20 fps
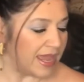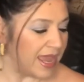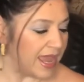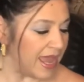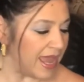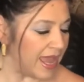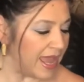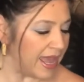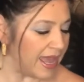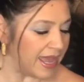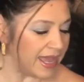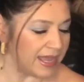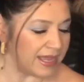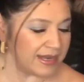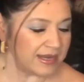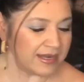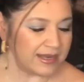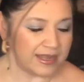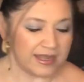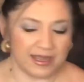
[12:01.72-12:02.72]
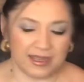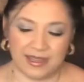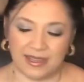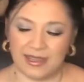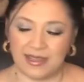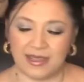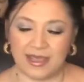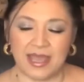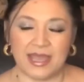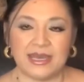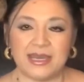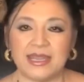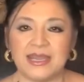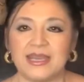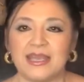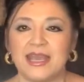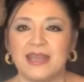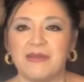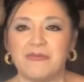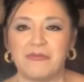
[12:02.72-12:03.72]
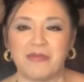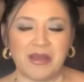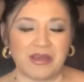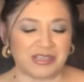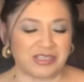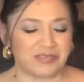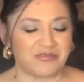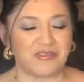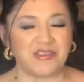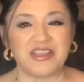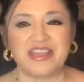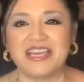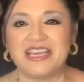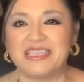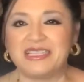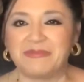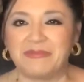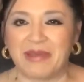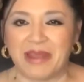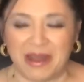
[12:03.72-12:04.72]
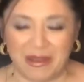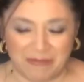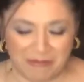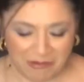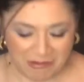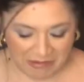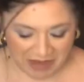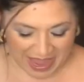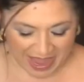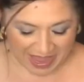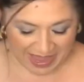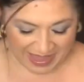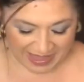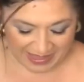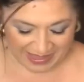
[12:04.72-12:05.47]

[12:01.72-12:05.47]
And I didn't get a box for these, but I'm okay.